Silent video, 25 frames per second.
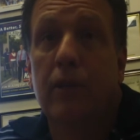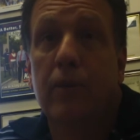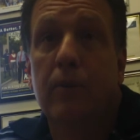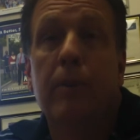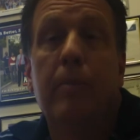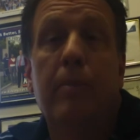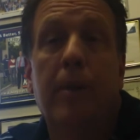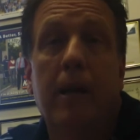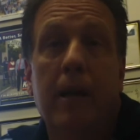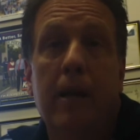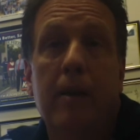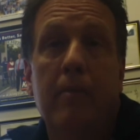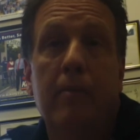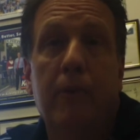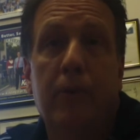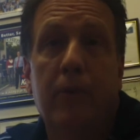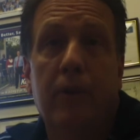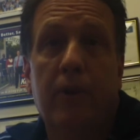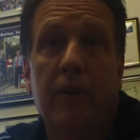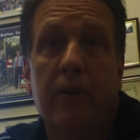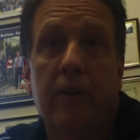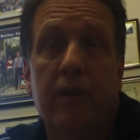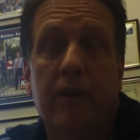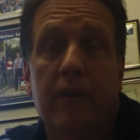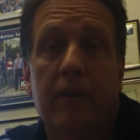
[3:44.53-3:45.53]
You would pay
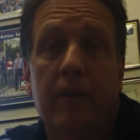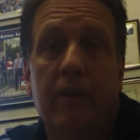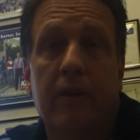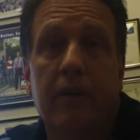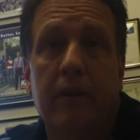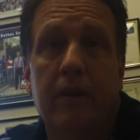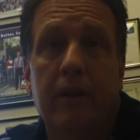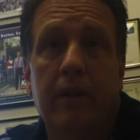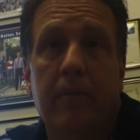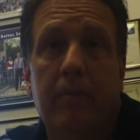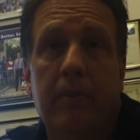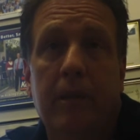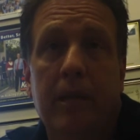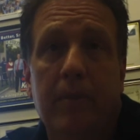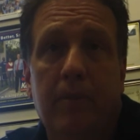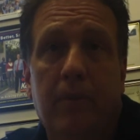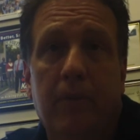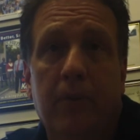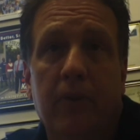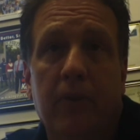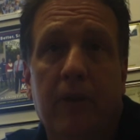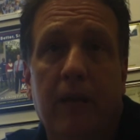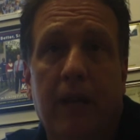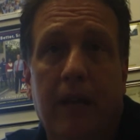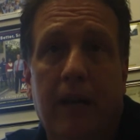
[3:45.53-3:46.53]
more. The, the
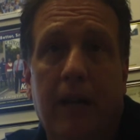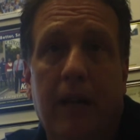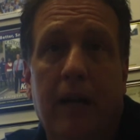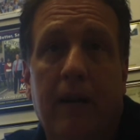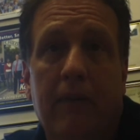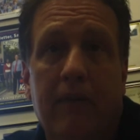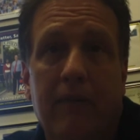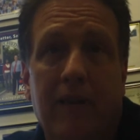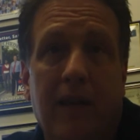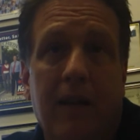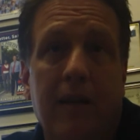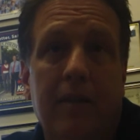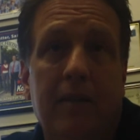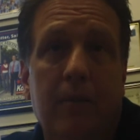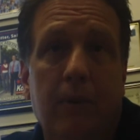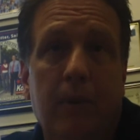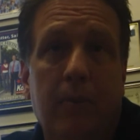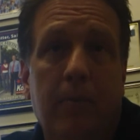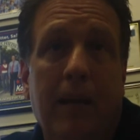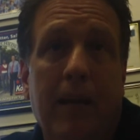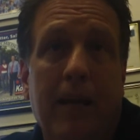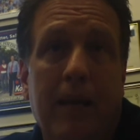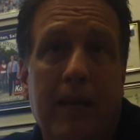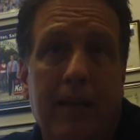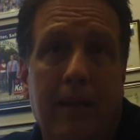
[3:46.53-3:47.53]
people that have less
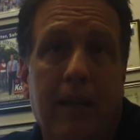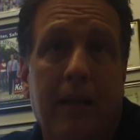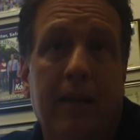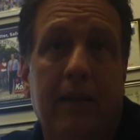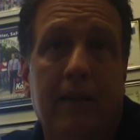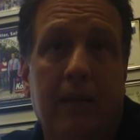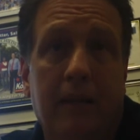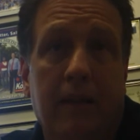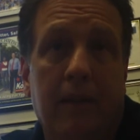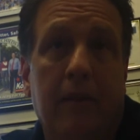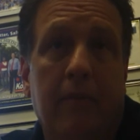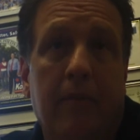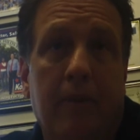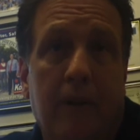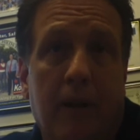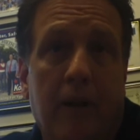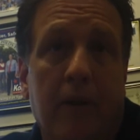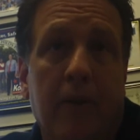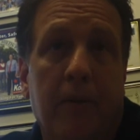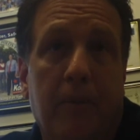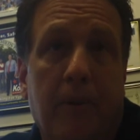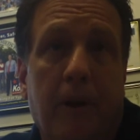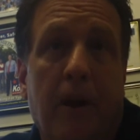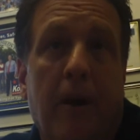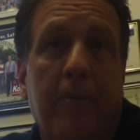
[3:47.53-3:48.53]
would pay less on the,
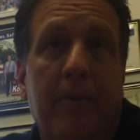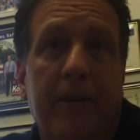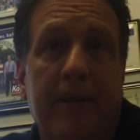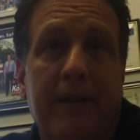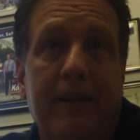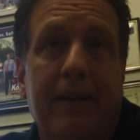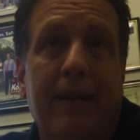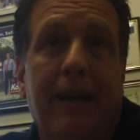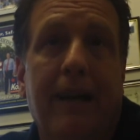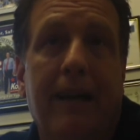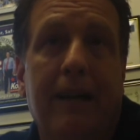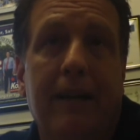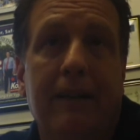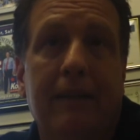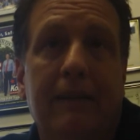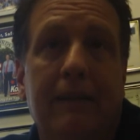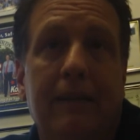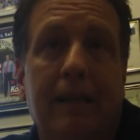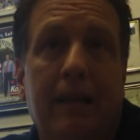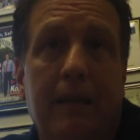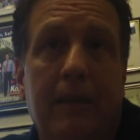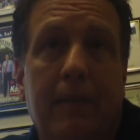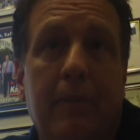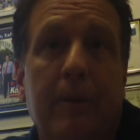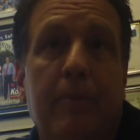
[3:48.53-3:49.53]
on the property tax,
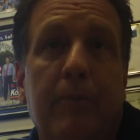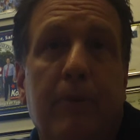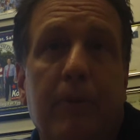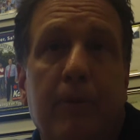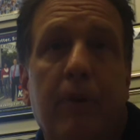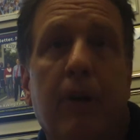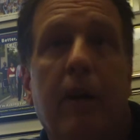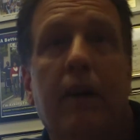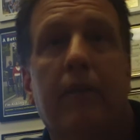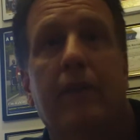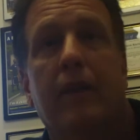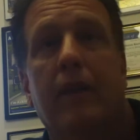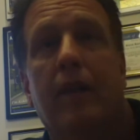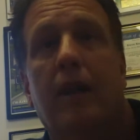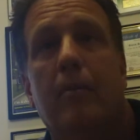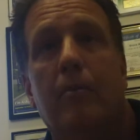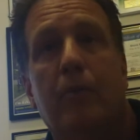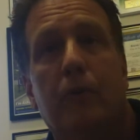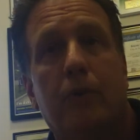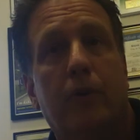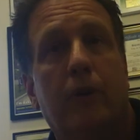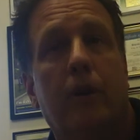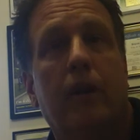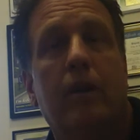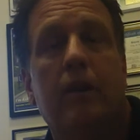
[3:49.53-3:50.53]
and the people who have a lot
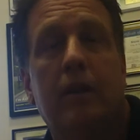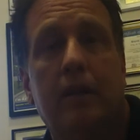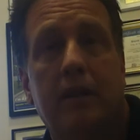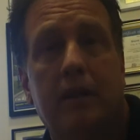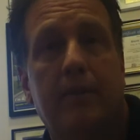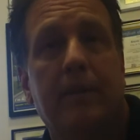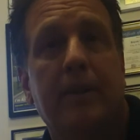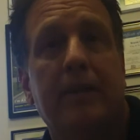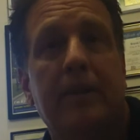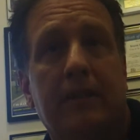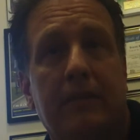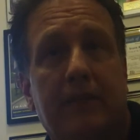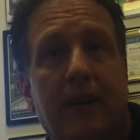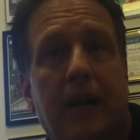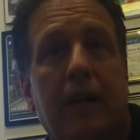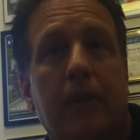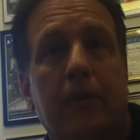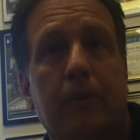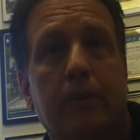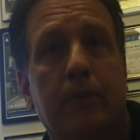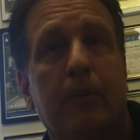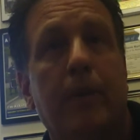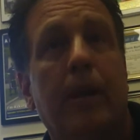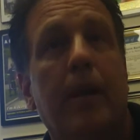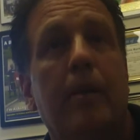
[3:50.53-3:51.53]
more expensive
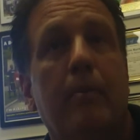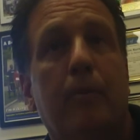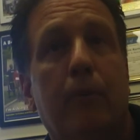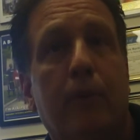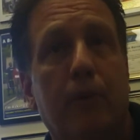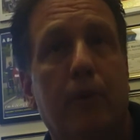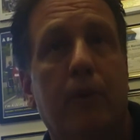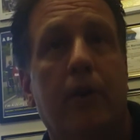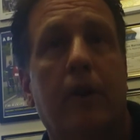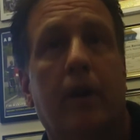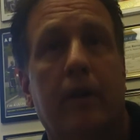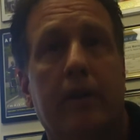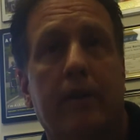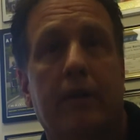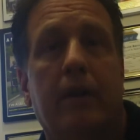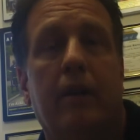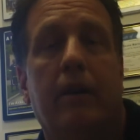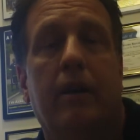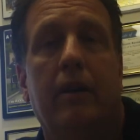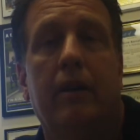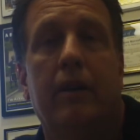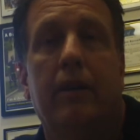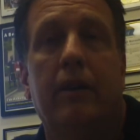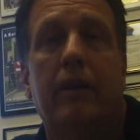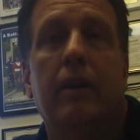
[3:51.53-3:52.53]
house would pay more on the,
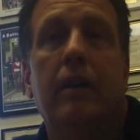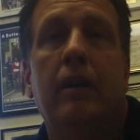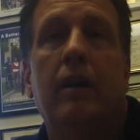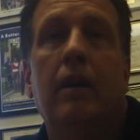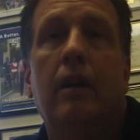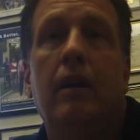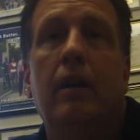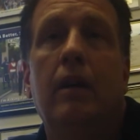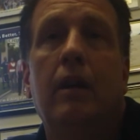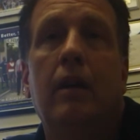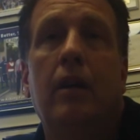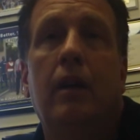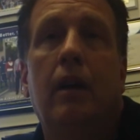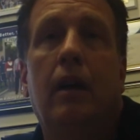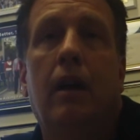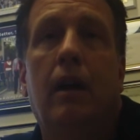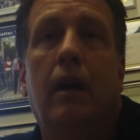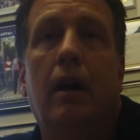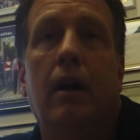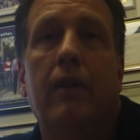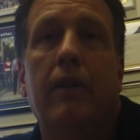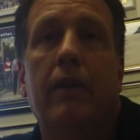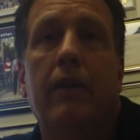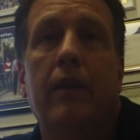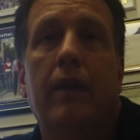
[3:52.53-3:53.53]
on the,
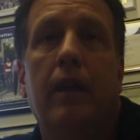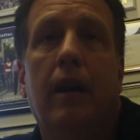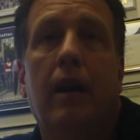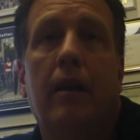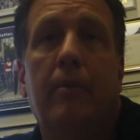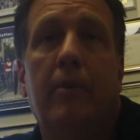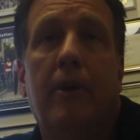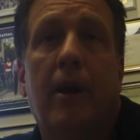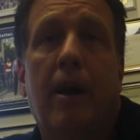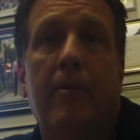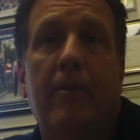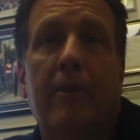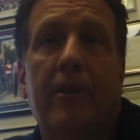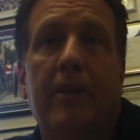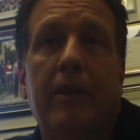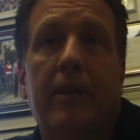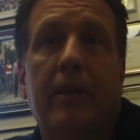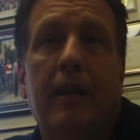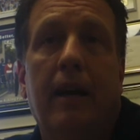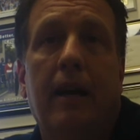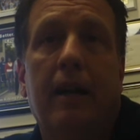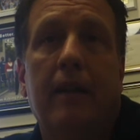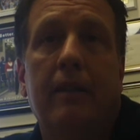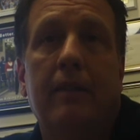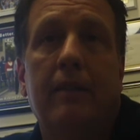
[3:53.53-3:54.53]
on the uh, property
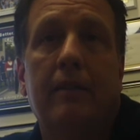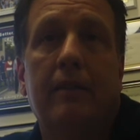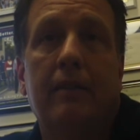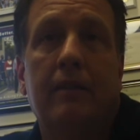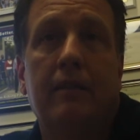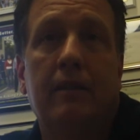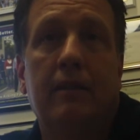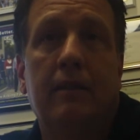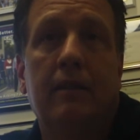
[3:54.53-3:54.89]
tax.